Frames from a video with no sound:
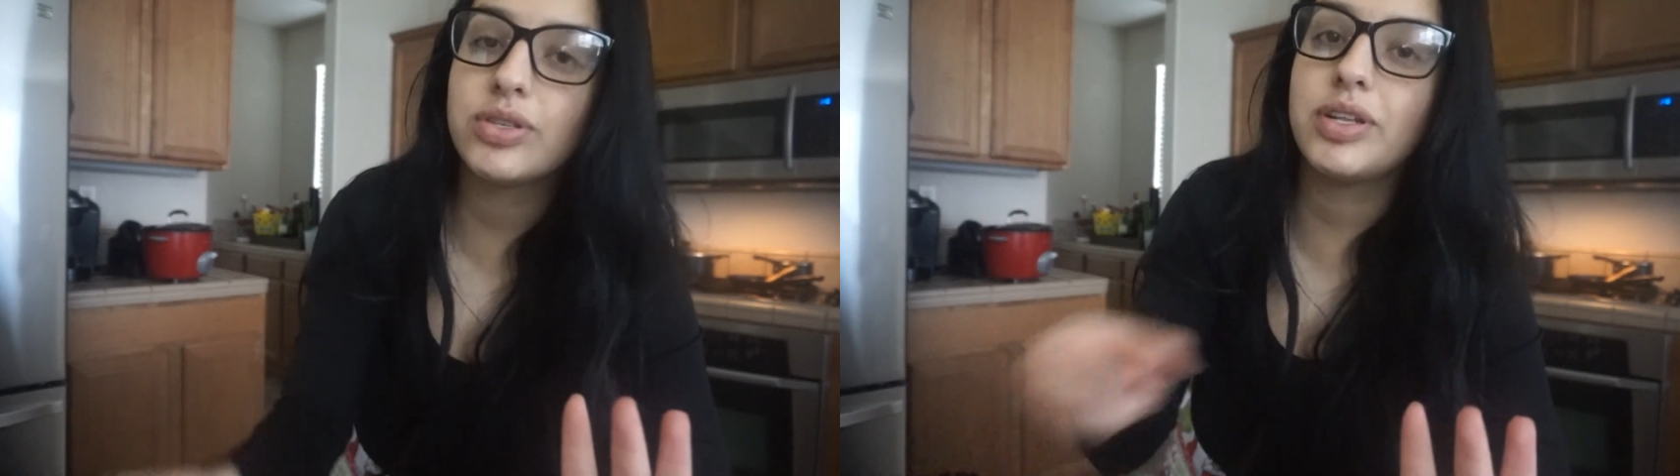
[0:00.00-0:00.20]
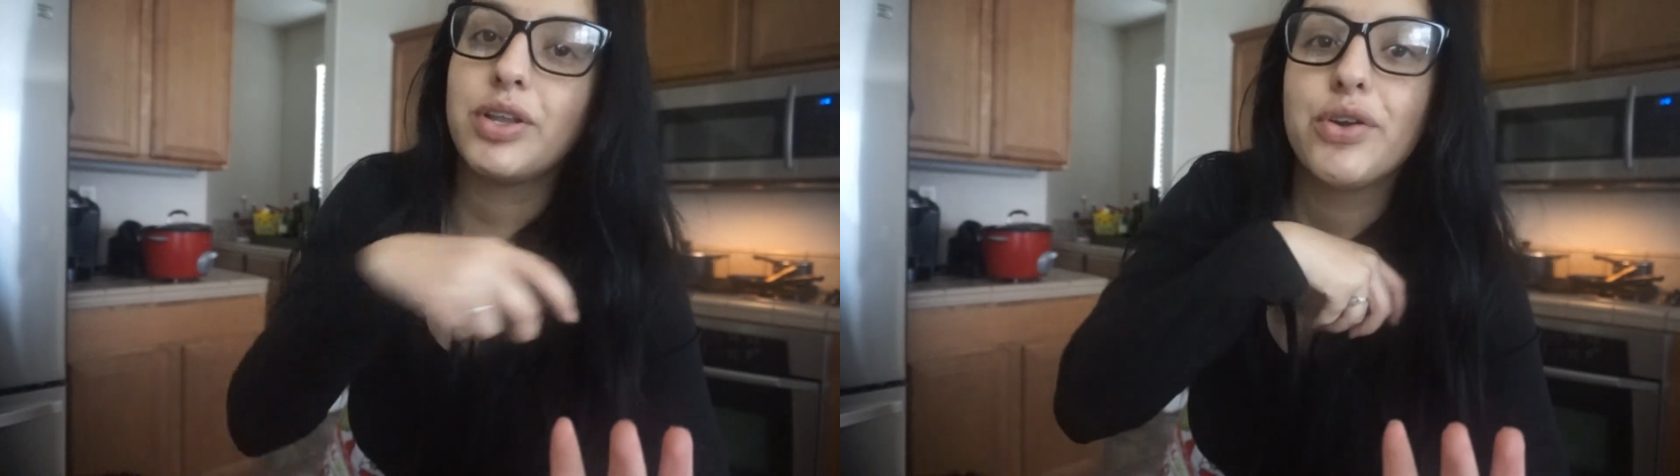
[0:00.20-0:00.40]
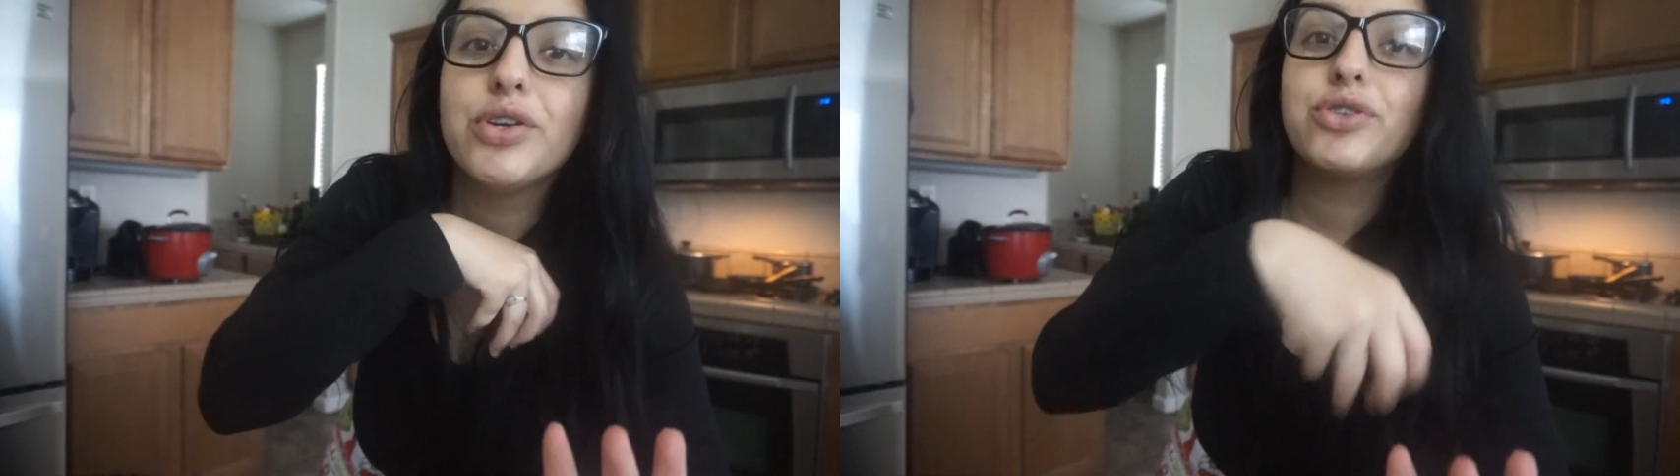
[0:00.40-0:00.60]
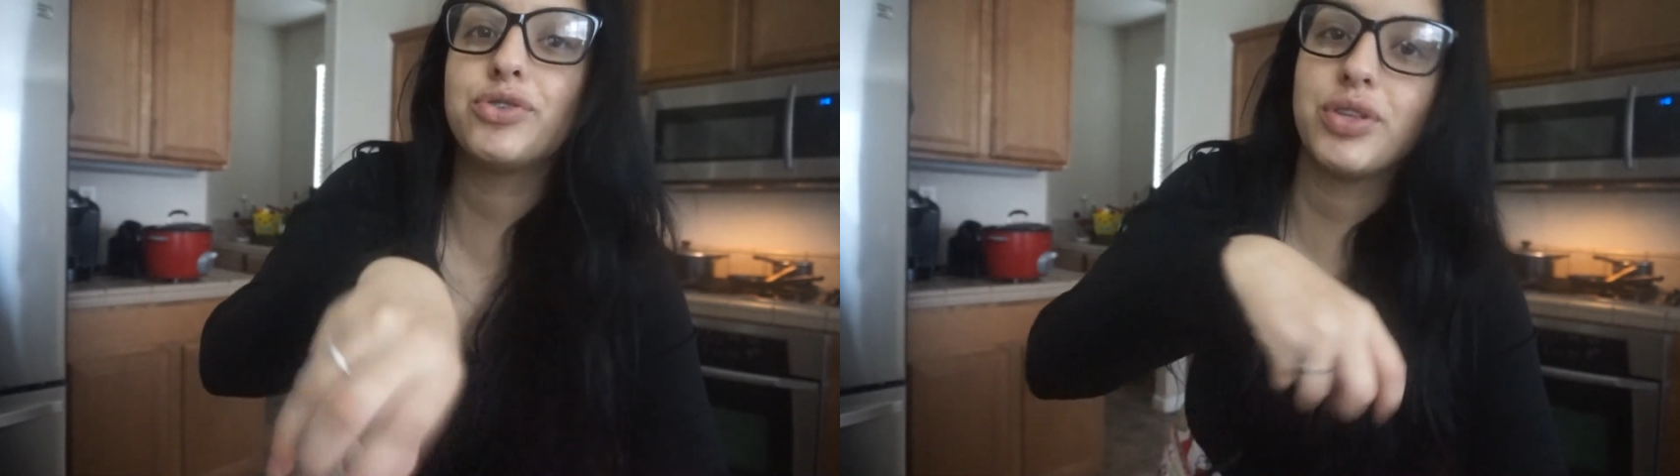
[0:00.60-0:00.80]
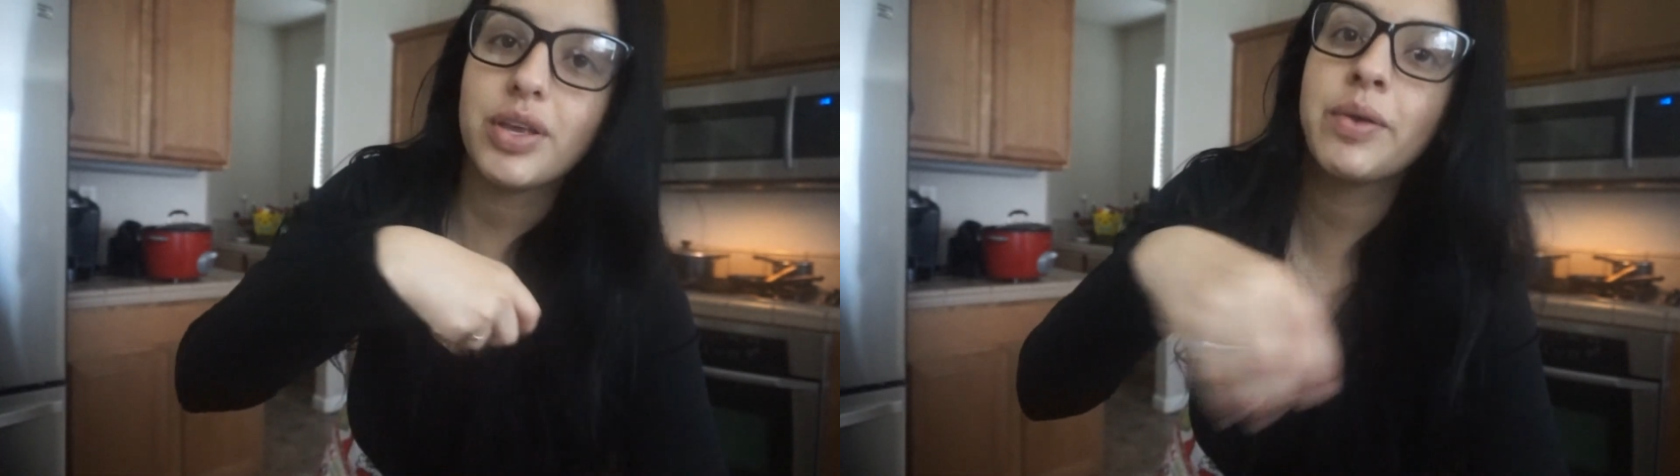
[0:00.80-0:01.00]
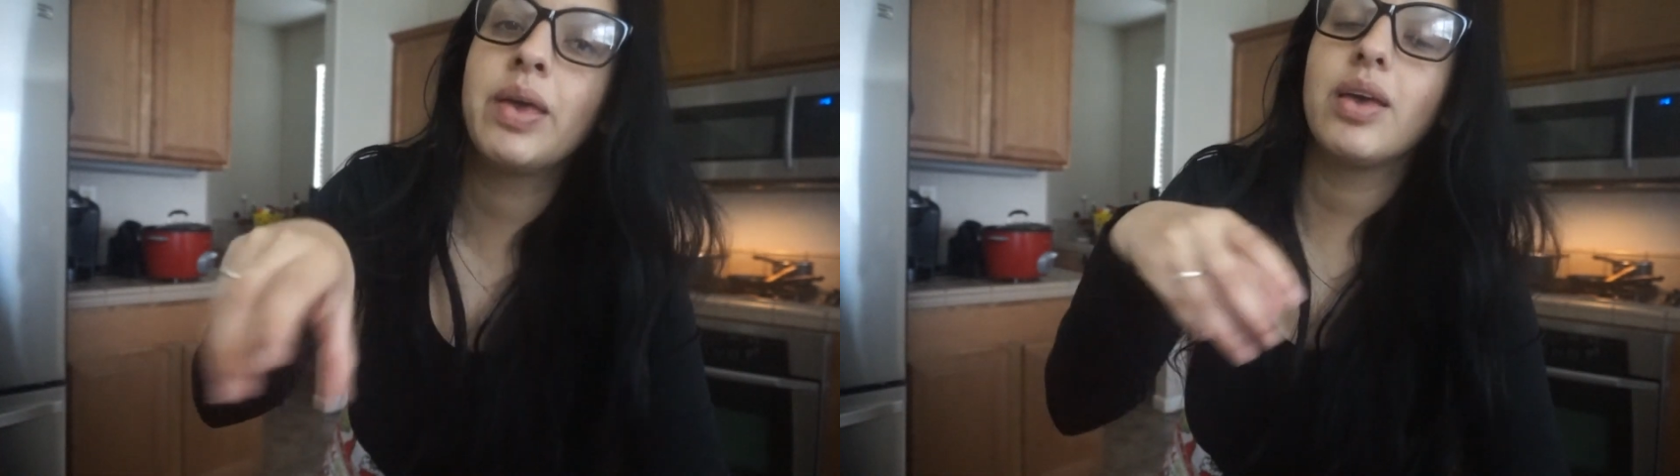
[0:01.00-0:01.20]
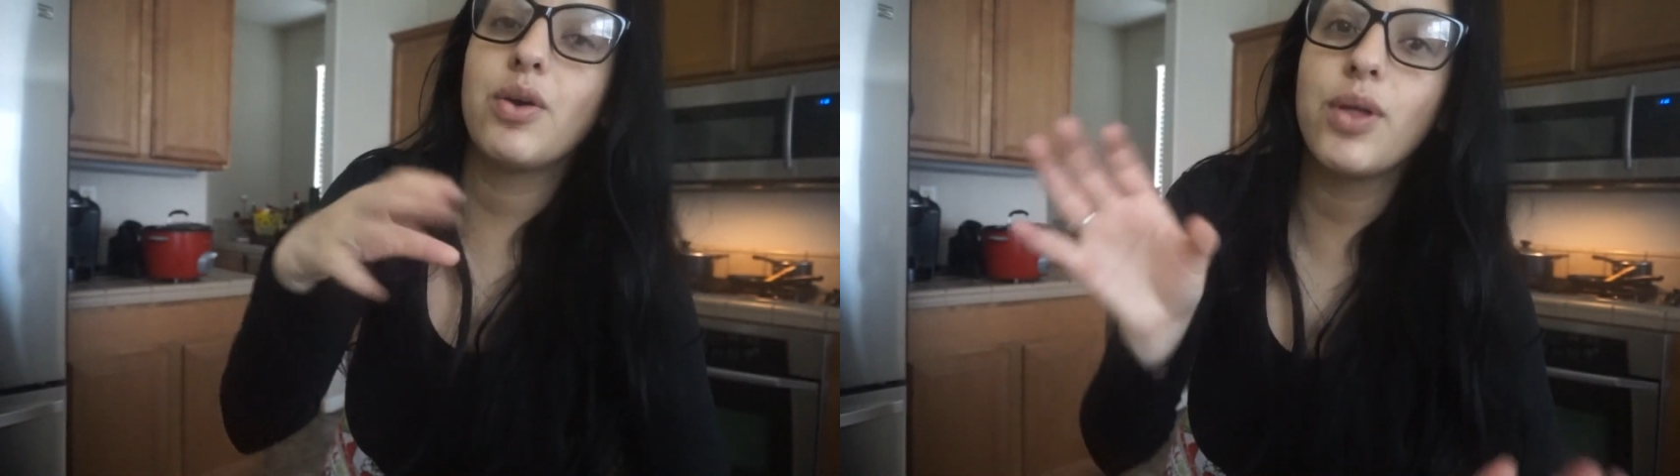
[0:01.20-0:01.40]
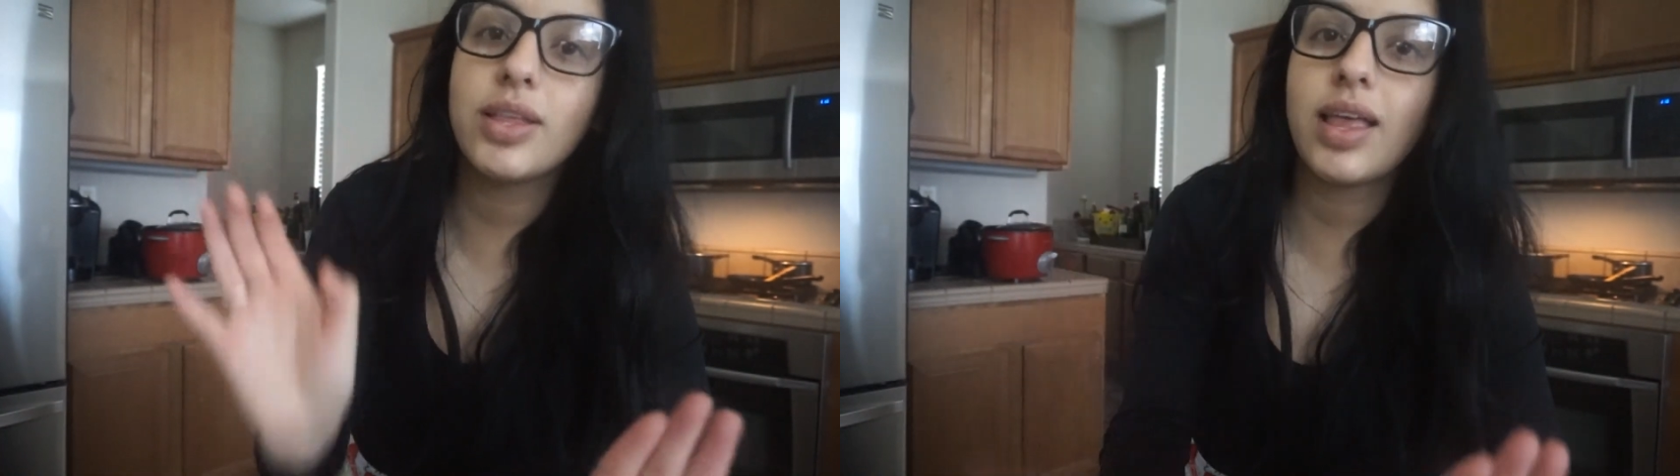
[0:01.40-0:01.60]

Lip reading: So I literally just like go like